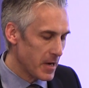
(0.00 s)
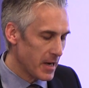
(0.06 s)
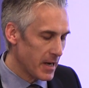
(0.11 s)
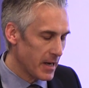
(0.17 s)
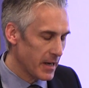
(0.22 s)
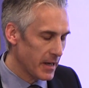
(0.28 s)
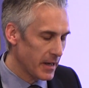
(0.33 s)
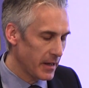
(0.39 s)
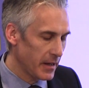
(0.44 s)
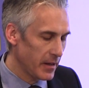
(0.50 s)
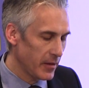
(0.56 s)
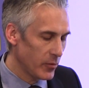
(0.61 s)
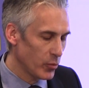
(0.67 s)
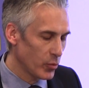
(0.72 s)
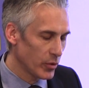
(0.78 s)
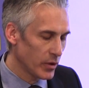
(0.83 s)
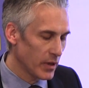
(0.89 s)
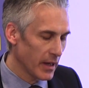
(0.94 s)
I
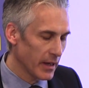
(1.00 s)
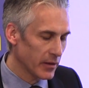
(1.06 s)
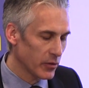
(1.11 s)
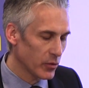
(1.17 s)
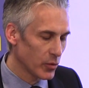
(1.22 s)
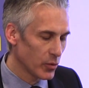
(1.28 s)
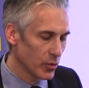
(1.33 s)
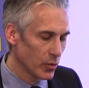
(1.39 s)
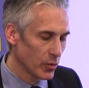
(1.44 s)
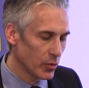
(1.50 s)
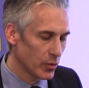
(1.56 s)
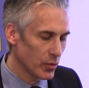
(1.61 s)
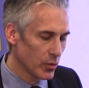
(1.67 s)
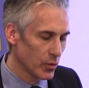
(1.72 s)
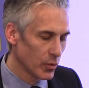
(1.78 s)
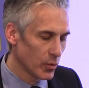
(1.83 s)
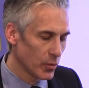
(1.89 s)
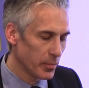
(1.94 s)
would like
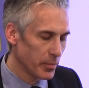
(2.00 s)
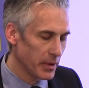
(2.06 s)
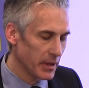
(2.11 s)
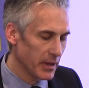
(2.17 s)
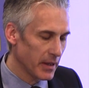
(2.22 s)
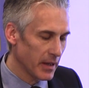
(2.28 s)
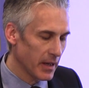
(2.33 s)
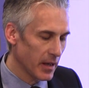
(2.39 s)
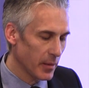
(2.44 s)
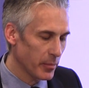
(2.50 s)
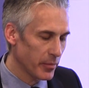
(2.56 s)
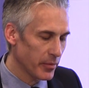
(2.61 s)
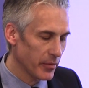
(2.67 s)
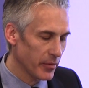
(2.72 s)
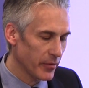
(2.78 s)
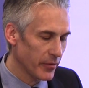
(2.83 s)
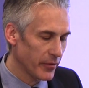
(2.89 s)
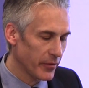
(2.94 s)
to pick up
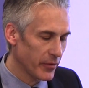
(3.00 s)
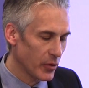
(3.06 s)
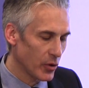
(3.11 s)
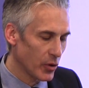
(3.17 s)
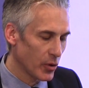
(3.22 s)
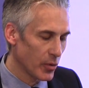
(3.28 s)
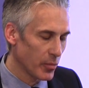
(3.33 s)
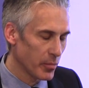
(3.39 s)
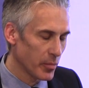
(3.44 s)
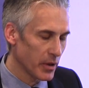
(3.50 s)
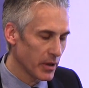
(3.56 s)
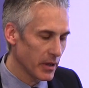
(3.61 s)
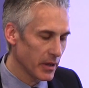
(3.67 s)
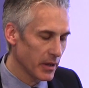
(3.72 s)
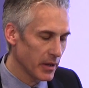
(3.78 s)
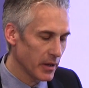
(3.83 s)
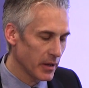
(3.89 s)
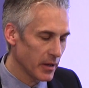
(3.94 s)
from
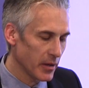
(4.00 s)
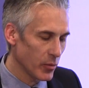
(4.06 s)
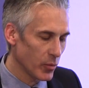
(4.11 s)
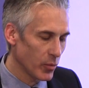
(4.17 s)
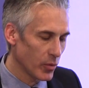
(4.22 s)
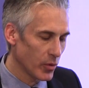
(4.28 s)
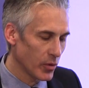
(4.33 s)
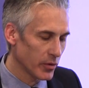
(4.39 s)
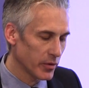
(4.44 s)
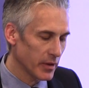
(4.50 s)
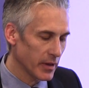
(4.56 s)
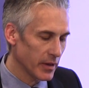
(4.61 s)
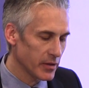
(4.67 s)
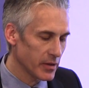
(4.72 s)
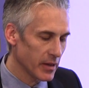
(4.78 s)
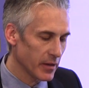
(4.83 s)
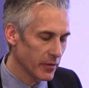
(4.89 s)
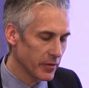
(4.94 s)
what
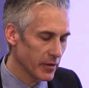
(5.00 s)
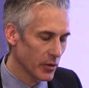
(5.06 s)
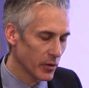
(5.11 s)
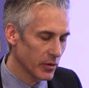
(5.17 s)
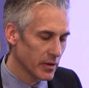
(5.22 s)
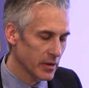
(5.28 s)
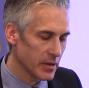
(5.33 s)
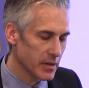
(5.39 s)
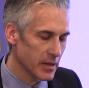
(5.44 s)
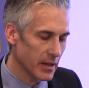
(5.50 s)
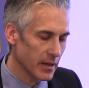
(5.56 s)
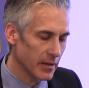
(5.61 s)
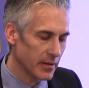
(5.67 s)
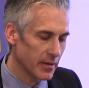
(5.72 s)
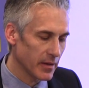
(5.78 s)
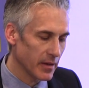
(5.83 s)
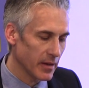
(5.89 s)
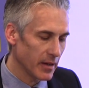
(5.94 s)
Angela Filotti
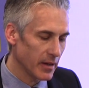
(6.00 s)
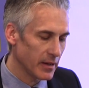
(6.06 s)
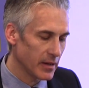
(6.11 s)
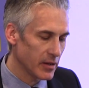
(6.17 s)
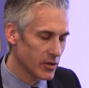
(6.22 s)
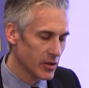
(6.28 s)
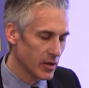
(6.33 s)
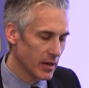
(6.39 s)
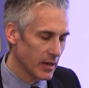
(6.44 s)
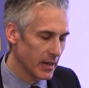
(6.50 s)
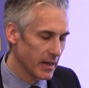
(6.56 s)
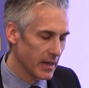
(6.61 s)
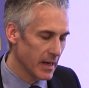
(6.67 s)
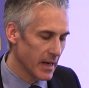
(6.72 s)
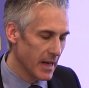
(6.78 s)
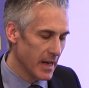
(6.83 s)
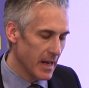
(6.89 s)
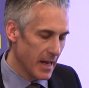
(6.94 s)
said
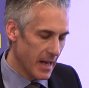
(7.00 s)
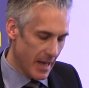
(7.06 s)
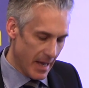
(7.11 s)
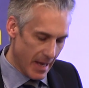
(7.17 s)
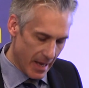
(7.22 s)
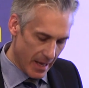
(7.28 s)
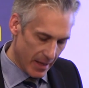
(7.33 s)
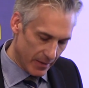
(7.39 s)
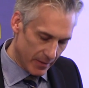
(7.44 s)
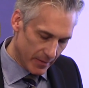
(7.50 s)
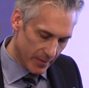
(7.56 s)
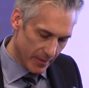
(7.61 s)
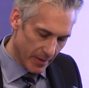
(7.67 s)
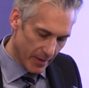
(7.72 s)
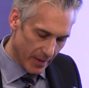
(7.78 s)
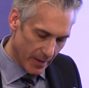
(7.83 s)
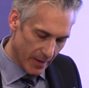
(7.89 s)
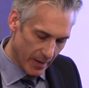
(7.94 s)
initially and
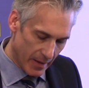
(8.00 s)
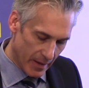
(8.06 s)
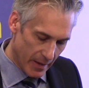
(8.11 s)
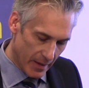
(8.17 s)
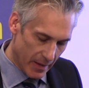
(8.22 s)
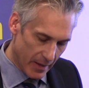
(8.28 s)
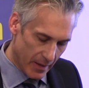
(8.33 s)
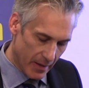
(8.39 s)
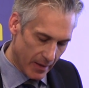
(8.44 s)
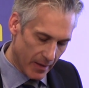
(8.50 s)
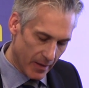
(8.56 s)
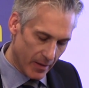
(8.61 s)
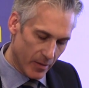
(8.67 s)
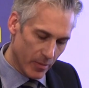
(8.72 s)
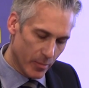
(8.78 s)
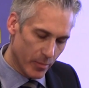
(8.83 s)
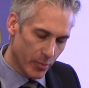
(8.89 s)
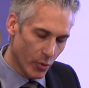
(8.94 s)

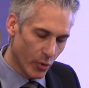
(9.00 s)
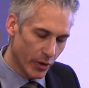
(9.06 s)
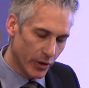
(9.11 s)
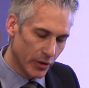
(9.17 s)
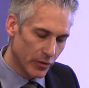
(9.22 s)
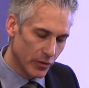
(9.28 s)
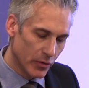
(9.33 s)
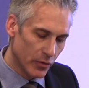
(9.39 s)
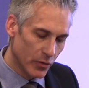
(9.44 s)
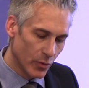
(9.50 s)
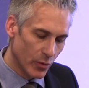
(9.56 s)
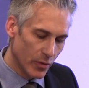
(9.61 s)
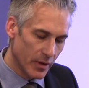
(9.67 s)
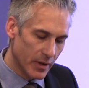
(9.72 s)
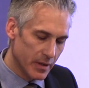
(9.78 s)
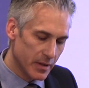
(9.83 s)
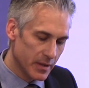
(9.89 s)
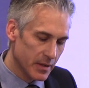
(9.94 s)
point to
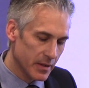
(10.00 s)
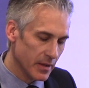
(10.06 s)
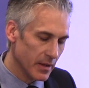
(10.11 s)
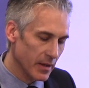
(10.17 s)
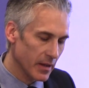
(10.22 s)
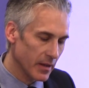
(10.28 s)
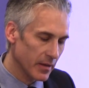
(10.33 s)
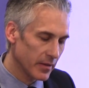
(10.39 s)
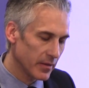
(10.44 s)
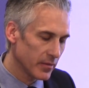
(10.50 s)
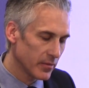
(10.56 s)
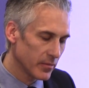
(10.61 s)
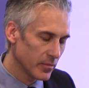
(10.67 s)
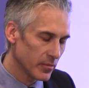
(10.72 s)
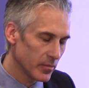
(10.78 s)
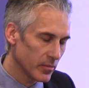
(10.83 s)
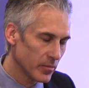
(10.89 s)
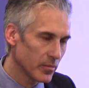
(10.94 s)
this
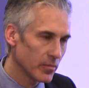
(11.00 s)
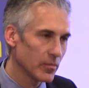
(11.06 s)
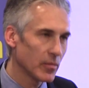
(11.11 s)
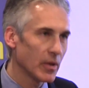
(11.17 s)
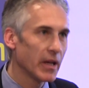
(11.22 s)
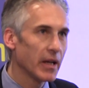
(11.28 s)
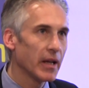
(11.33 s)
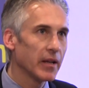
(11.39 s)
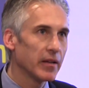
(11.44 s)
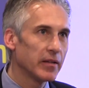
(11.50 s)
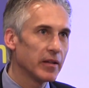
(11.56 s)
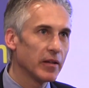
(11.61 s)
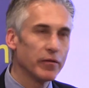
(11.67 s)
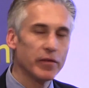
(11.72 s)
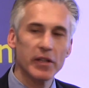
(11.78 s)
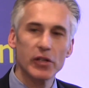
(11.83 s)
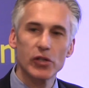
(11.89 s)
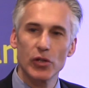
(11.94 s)

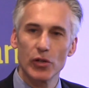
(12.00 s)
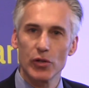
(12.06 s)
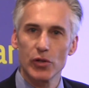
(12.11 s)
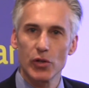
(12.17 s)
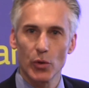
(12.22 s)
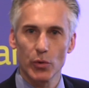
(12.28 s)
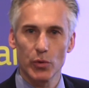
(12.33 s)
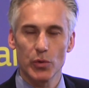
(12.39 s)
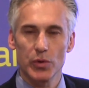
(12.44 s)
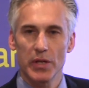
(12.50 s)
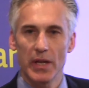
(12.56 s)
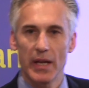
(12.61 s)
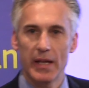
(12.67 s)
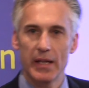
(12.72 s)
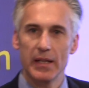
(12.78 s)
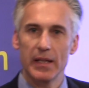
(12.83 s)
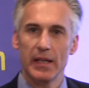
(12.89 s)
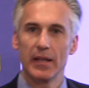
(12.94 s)
division, so to
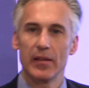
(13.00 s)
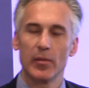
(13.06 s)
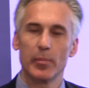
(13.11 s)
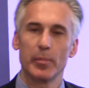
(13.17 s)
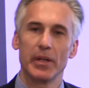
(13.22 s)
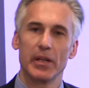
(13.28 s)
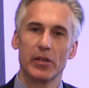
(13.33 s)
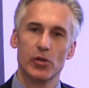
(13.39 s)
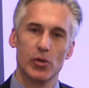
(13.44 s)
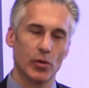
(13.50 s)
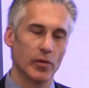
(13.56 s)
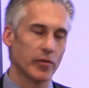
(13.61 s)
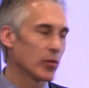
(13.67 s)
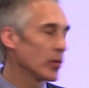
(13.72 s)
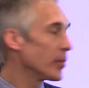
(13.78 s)
say, in the picture of